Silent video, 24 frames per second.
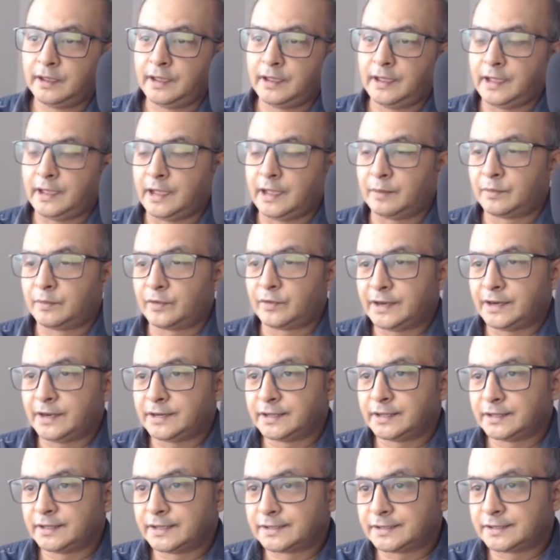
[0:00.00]
I'm
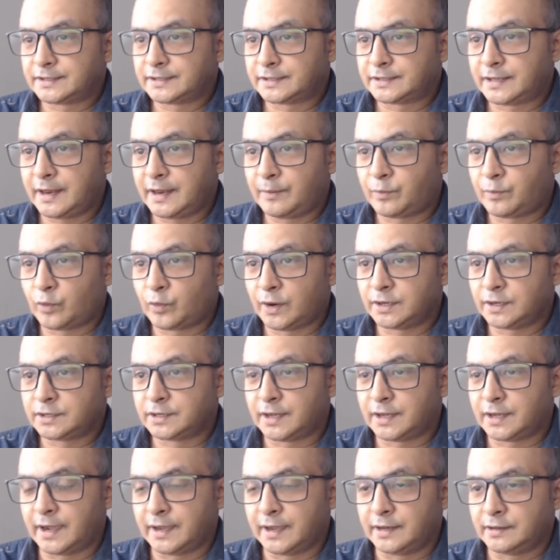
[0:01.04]
writing this
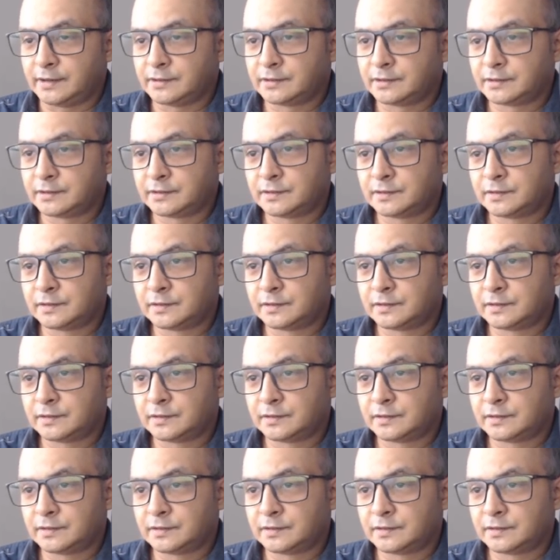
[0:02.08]
3.9,